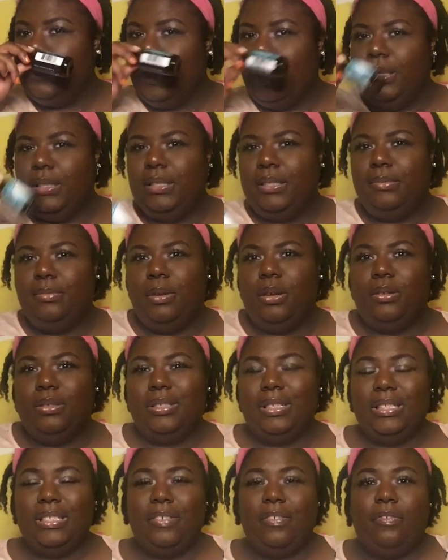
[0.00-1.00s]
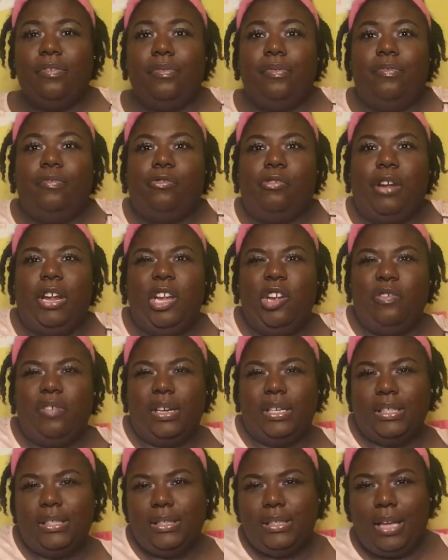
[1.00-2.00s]
it smells, it's a
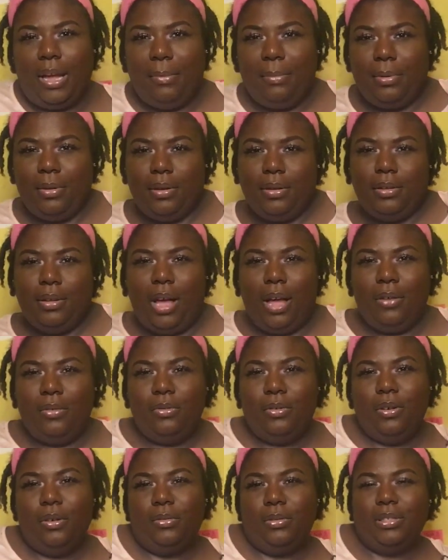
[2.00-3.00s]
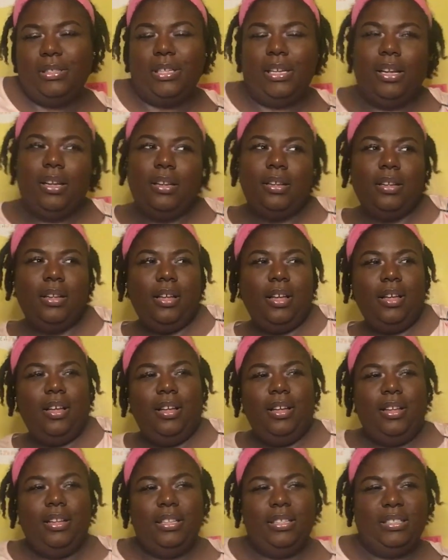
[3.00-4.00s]
fragrance type of, I don't know, it's like,
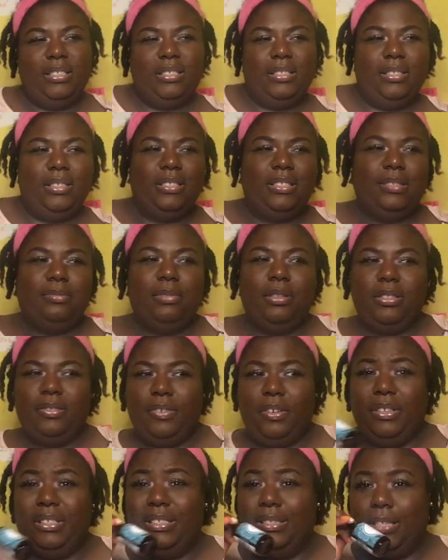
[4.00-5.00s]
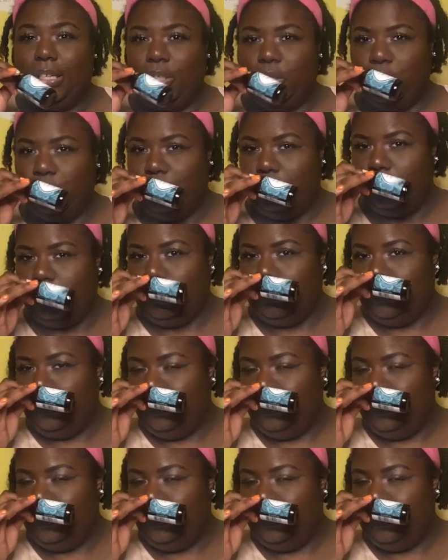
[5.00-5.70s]
it smells very sensual.